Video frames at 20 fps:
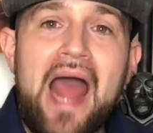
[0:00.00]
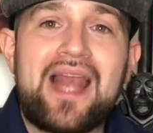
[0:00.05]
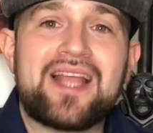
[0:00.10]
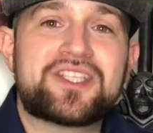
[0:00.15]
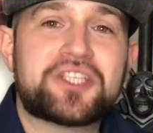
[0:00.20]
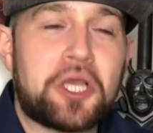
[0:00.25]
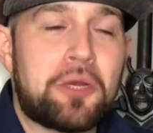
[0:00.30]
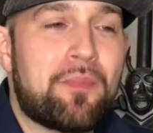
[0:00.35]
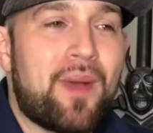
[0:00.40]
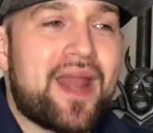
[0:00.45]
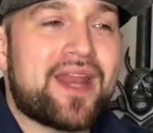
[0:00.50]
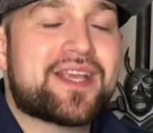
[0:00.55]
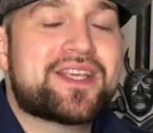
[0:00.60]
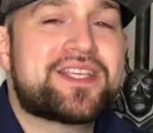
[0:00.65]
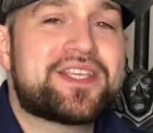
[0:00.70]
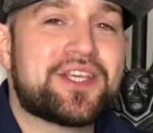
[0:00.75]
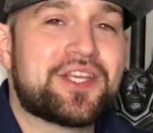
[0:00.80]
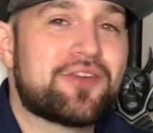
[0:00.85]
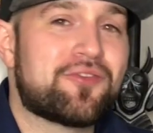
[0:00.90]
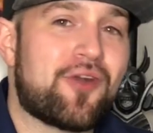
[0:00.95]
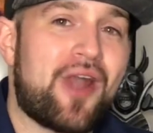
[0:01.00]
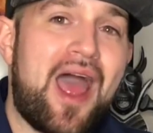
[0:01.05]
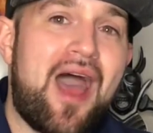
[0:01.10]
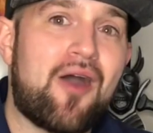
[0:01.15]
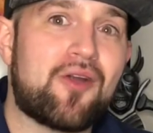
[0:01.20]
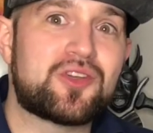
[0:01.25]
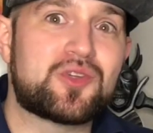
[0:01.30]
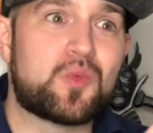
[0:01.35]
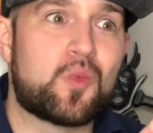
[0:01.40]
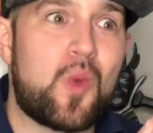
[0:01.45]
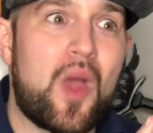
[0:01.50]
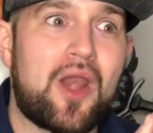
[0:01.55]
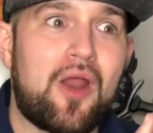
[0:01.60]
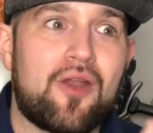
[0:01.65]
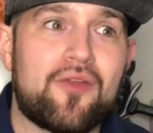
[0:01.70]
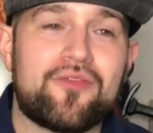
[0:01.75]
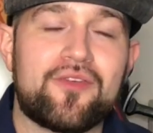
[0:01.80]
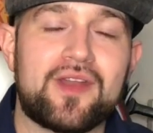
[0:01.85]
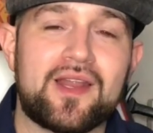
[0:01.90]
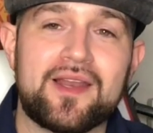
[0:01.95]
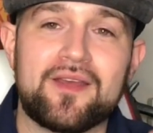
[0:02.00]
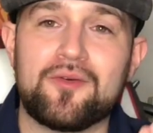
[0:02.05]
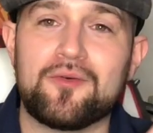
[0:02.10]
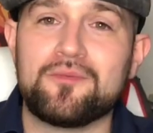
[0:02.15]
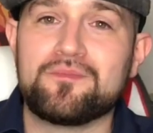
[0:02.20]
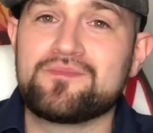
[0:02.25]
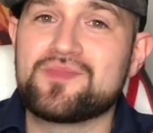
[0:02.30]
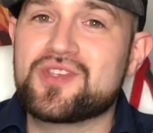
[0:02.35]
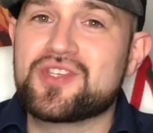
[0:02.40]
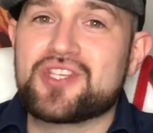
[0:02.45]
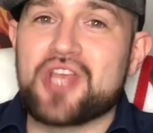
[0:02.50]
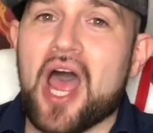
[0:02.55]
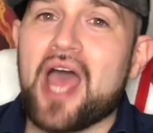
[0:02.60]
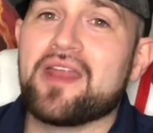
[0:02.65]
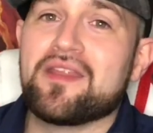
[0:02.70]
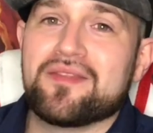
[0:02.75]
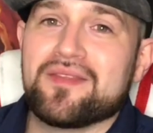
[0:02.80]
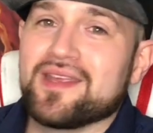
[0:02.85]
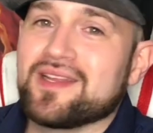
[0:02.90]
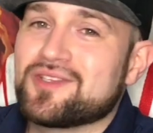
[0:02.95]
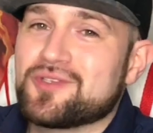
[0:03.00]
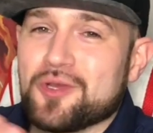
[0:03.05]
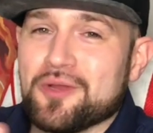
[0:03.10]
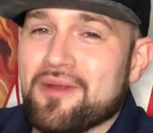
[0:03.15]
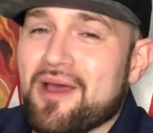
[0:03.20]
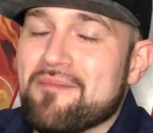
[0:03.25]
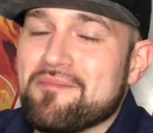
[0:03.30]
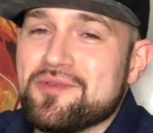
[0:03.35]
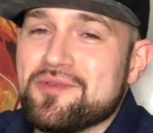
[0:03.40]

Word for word: right, let's go back to Casino Royale. I just went on for a little side thing, talking about